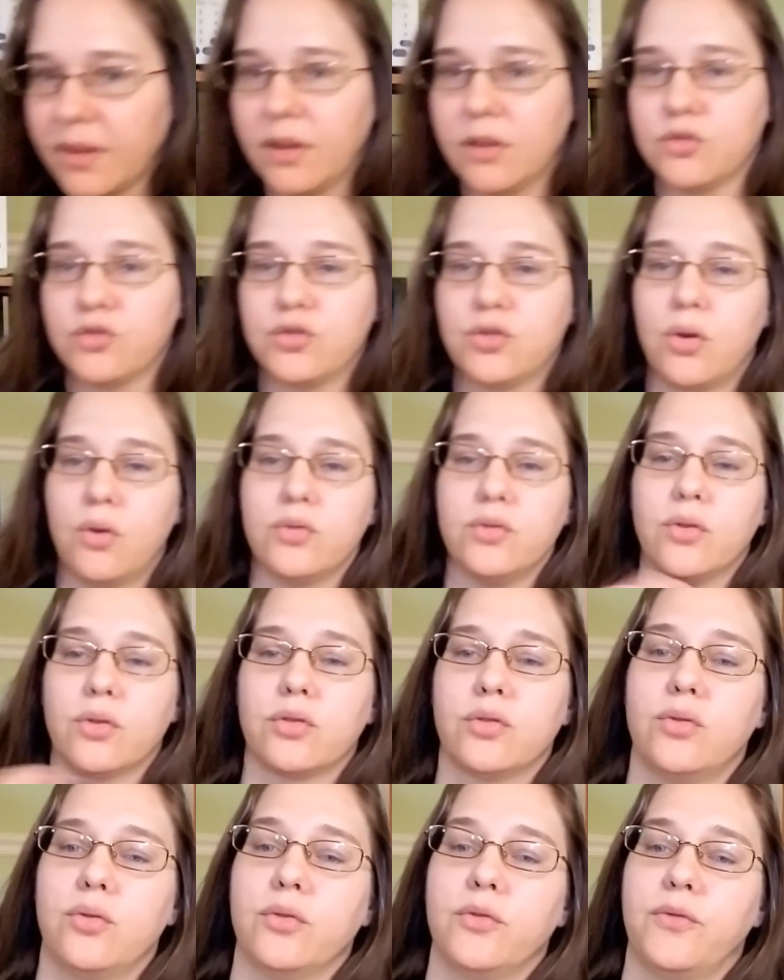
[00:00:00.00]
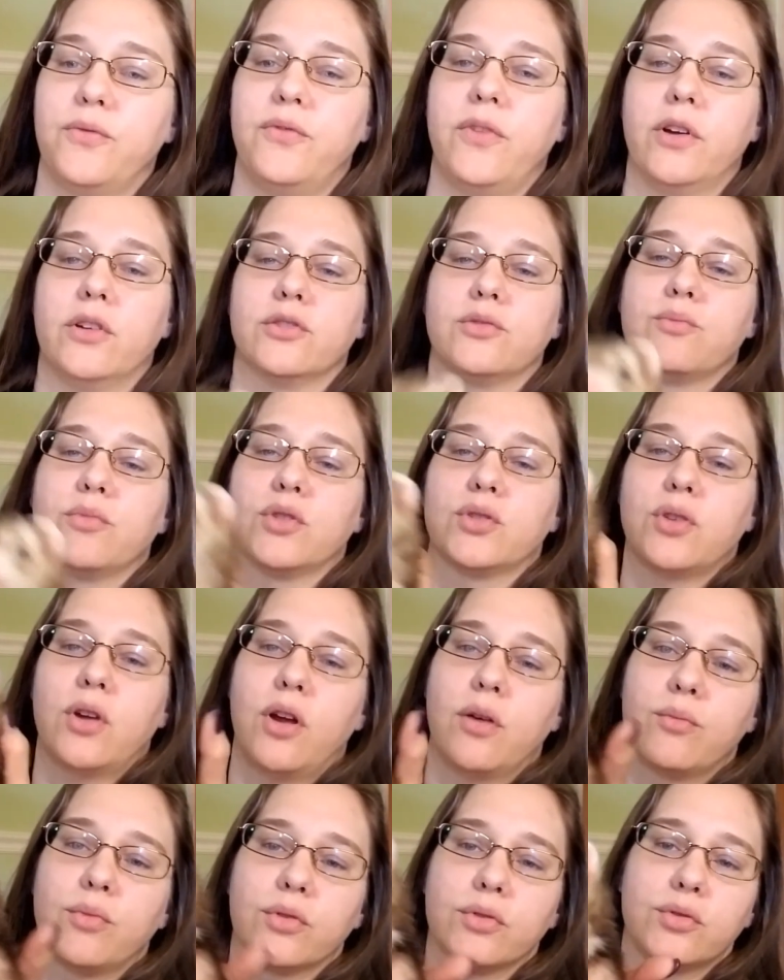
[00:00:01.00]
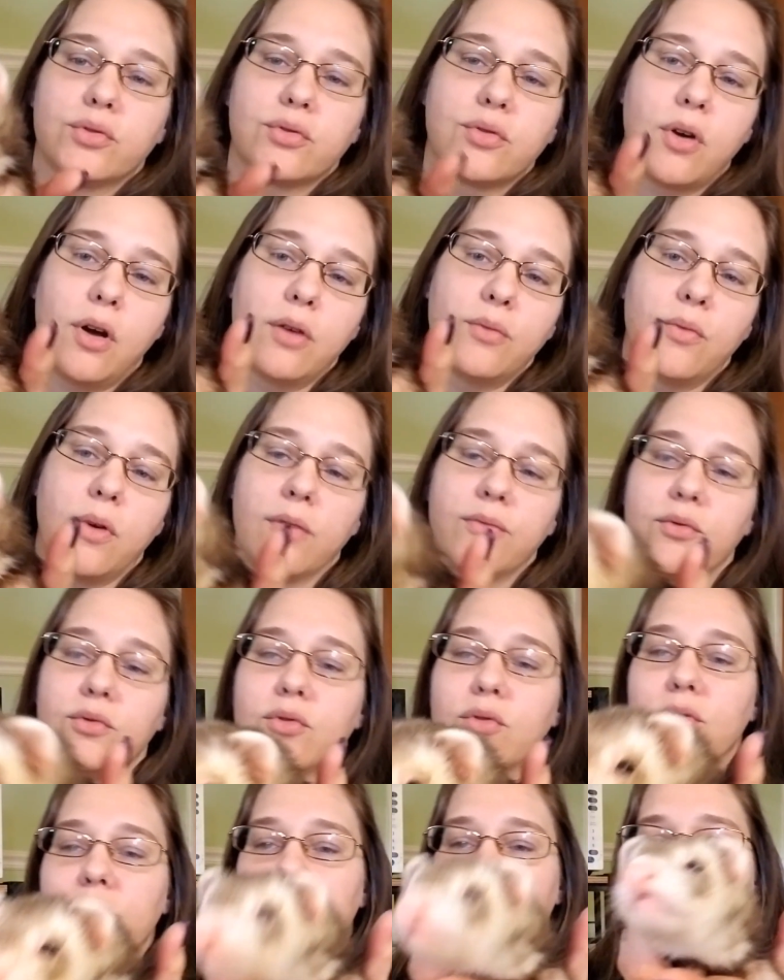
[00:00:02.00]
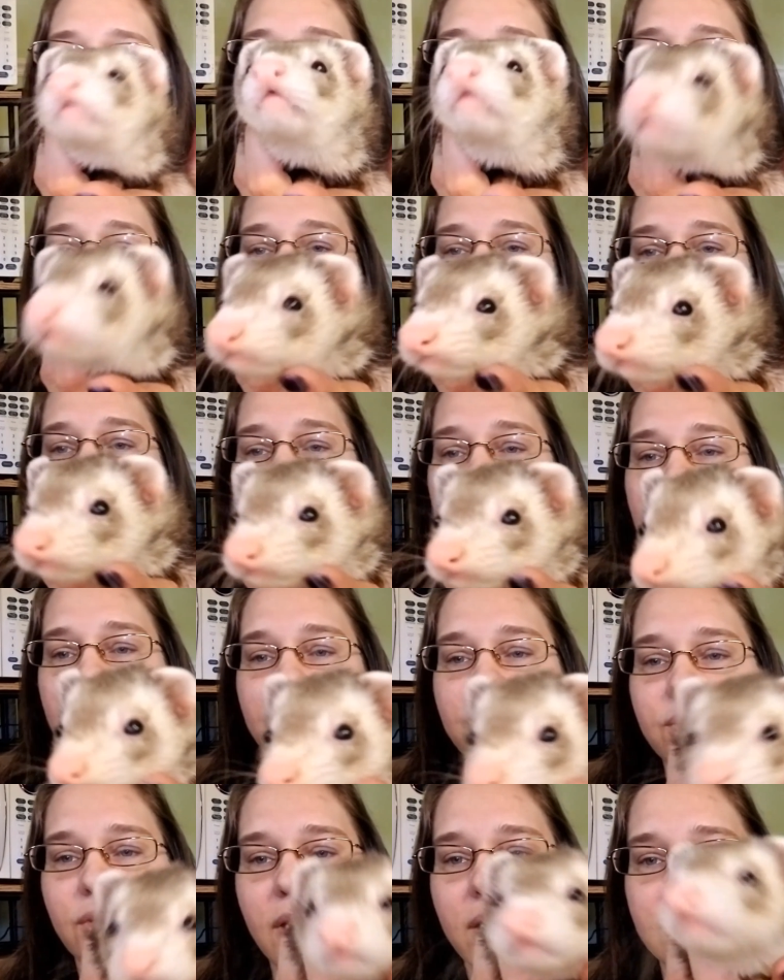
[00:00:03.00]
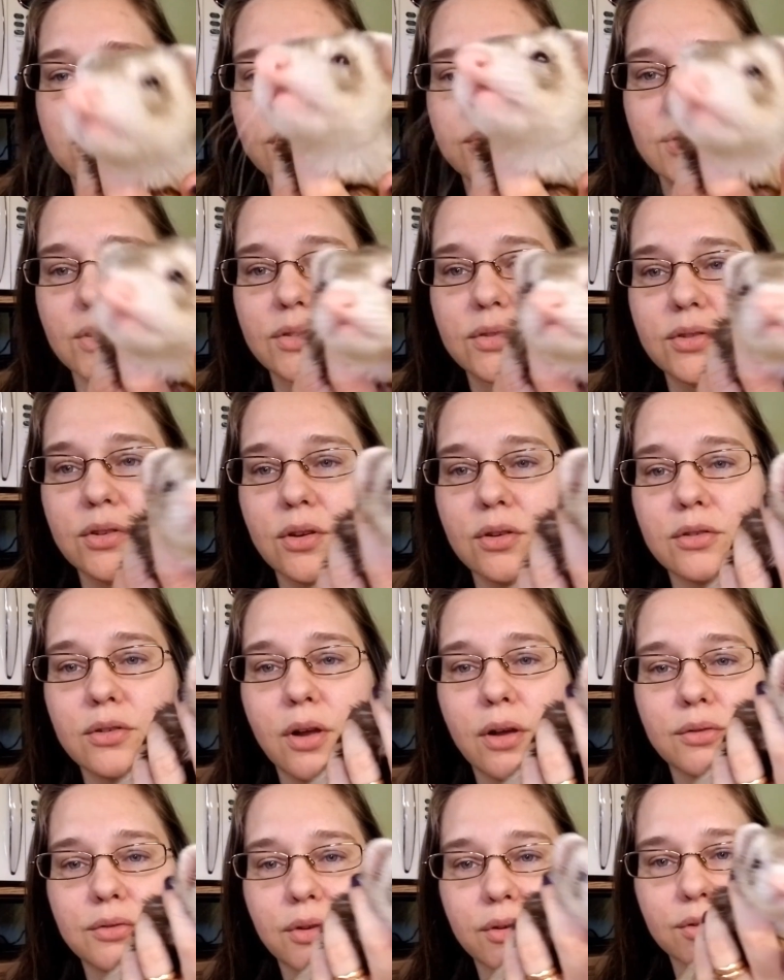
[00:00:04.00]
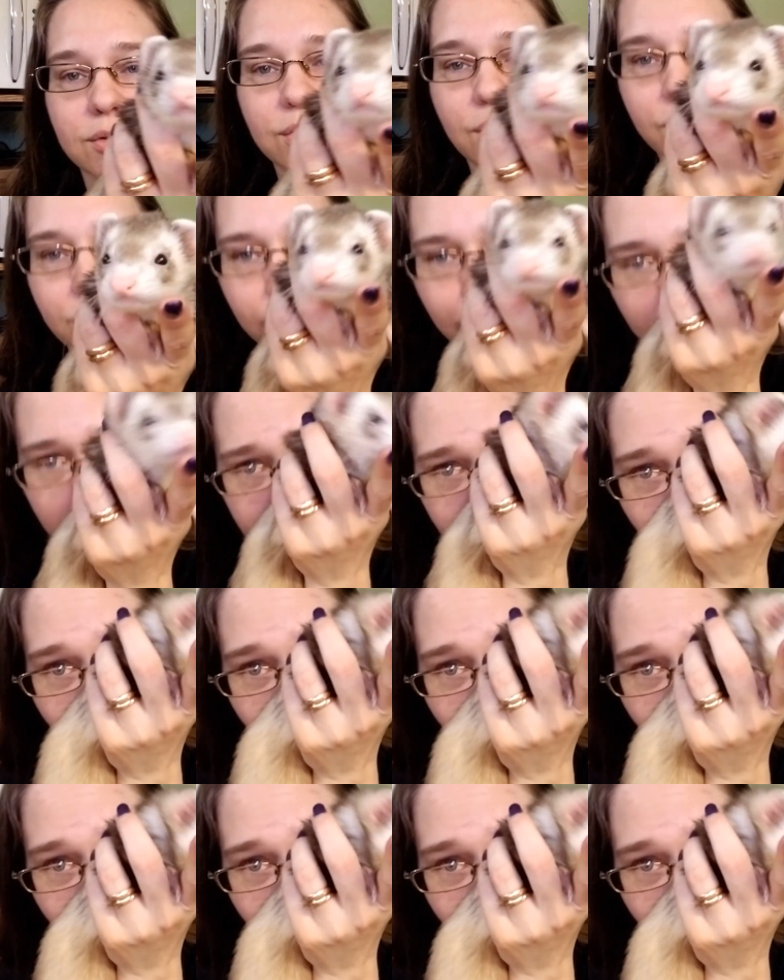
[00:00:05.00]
show your cute face, Miss Amber Skywalker. Look at that cute face. Is there nothing so cute? They